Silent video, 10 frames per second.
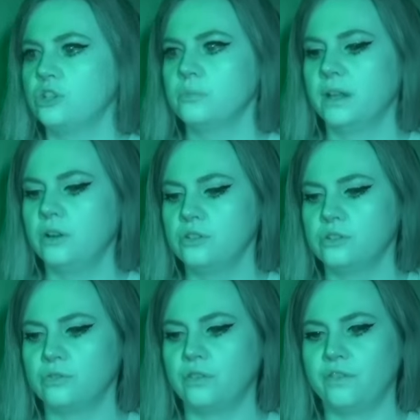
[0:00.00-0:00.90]
Just because
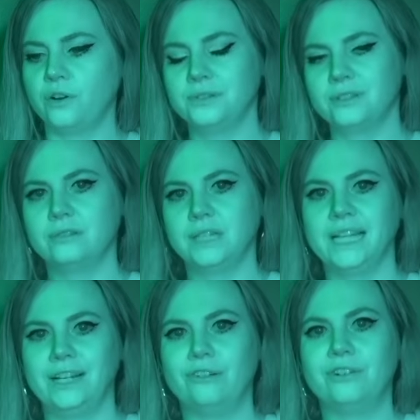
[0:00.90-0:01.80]
the vaults all
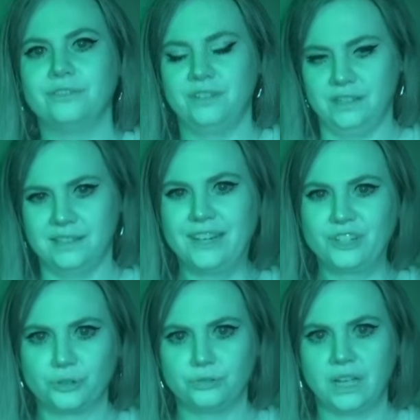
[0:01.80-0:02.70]
lead off of this
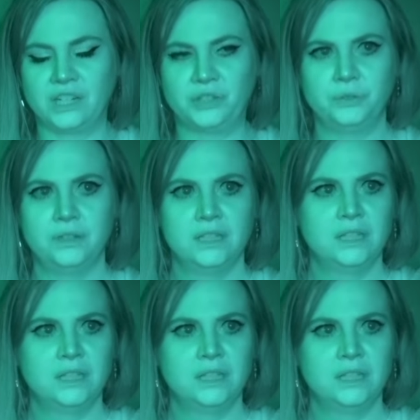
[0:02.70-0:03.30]
central tunnel,